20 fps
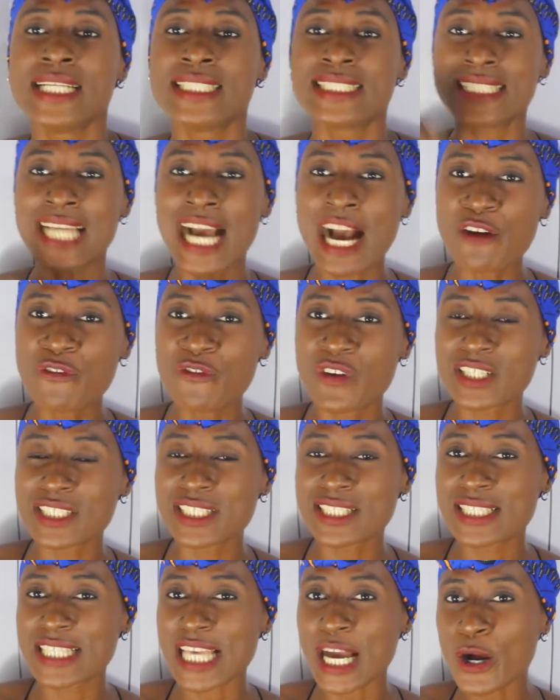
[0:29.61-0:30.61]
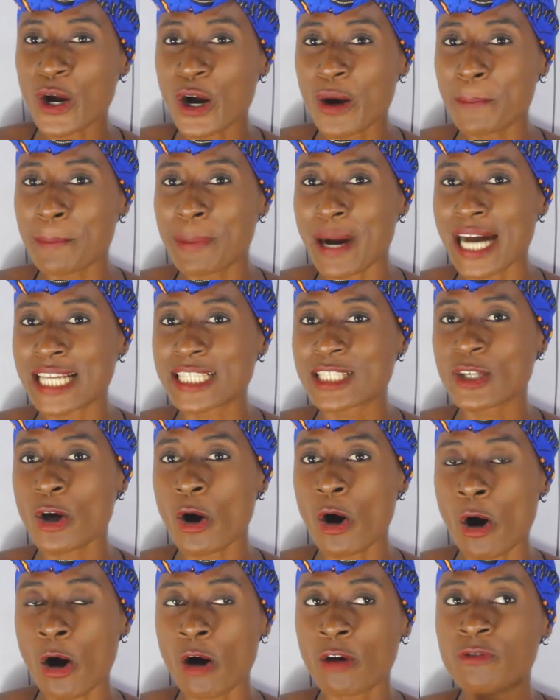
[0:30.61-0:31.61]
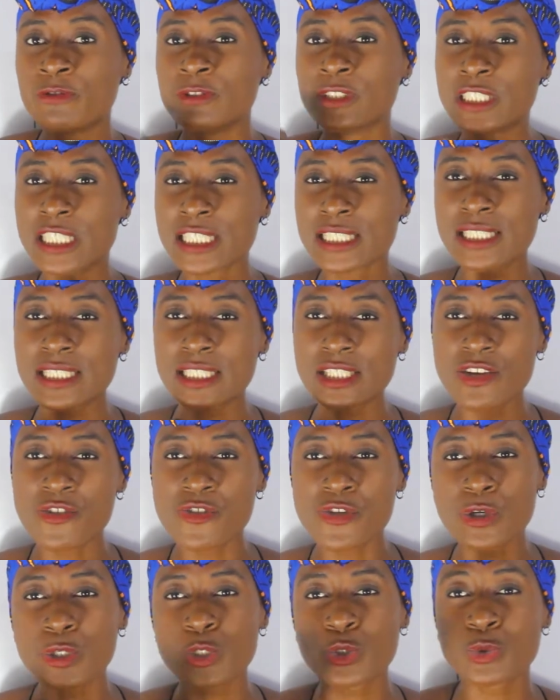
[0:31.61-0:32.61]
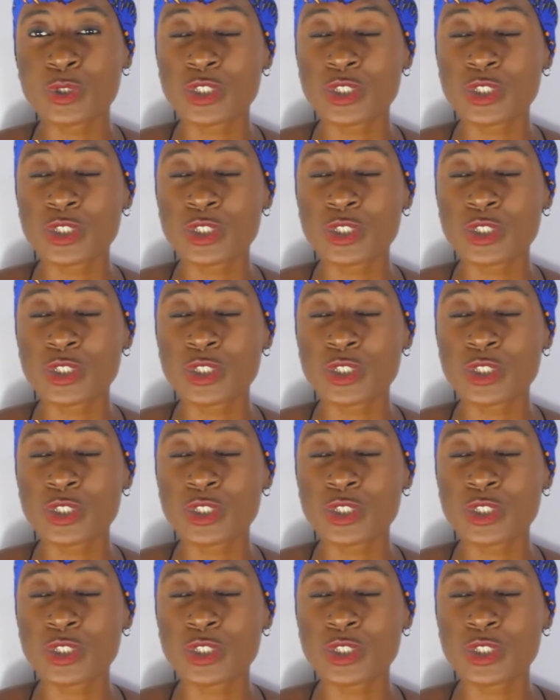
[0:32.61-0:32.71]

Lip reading: Now for the second part of this series,